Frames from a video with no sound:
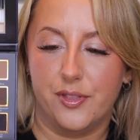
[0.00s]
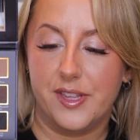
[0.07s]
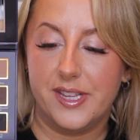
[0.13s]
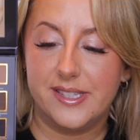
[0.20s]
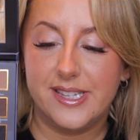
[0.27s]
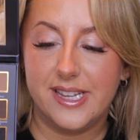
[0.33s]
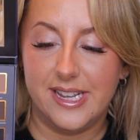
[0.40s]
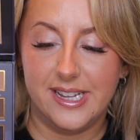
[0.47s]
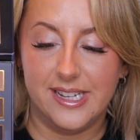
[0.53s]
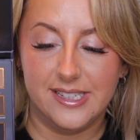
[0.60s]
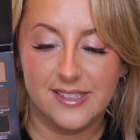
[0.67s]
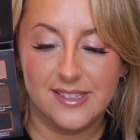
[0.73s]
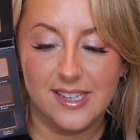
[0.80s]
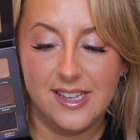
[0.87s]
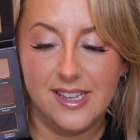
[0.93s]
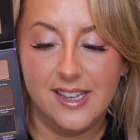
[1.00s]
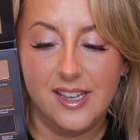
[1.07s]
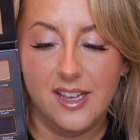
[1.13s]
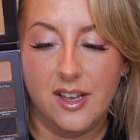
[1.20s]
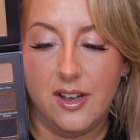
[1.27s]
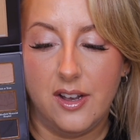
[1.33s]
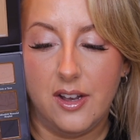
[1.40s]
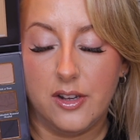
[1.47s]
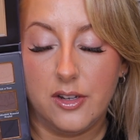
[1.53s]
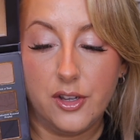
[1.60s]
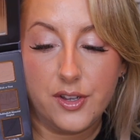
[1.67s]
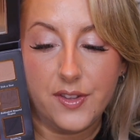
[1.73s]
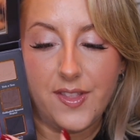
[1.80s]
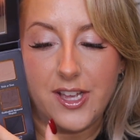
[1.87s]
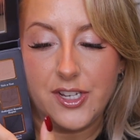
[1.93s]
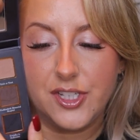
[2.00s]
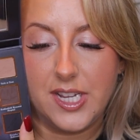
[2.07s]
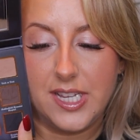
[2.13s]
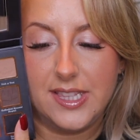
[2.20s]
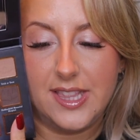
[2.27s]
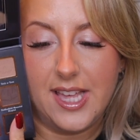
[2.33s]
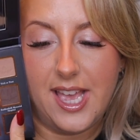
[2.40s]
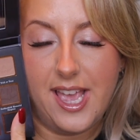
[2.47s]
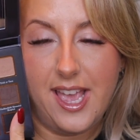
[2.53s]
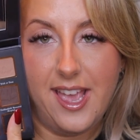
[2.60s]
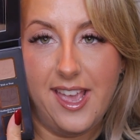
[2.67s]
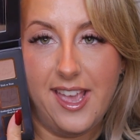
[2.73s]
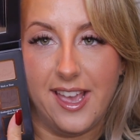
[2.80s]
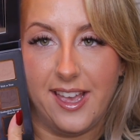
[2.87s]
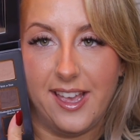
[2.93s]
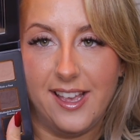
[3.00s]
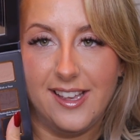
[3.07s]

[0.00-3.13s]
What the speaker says: This is, look at that shade there.